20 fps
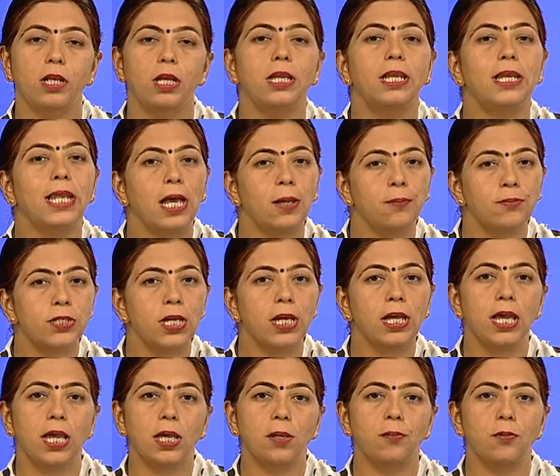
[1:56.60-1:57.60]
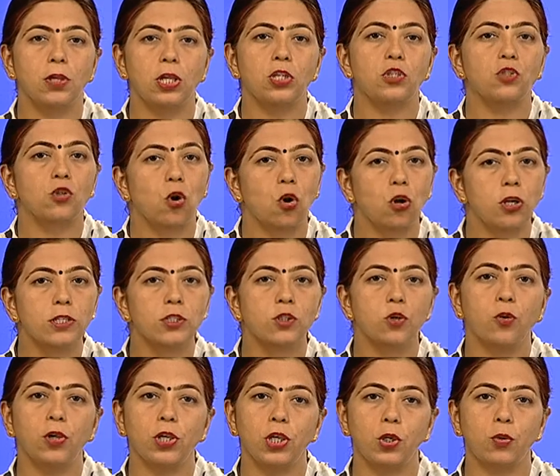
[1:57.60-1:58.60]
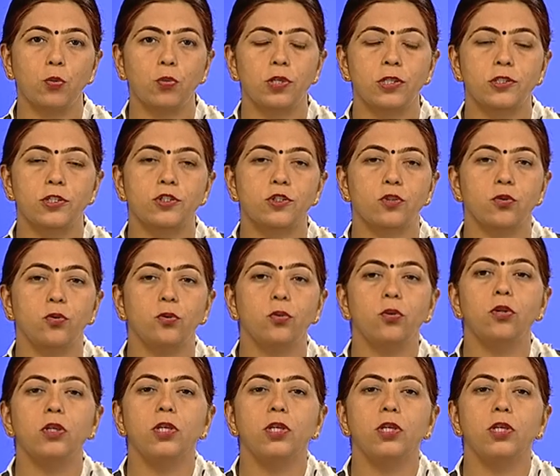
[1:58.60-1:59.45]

Lambda m is also equals to